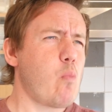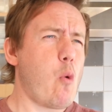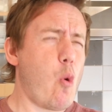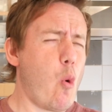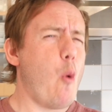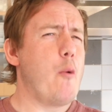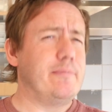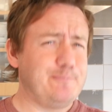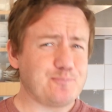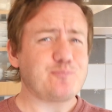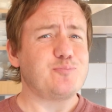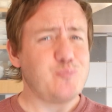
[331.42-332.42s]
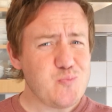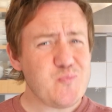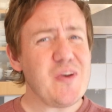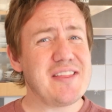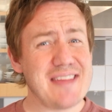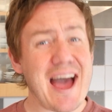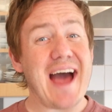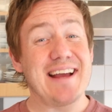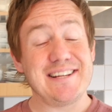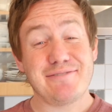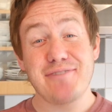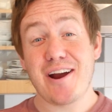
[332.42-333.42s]
Oh, that
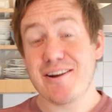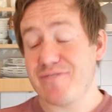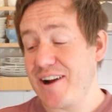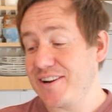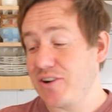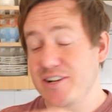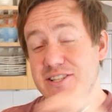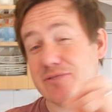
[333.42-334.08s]
is very, very nice.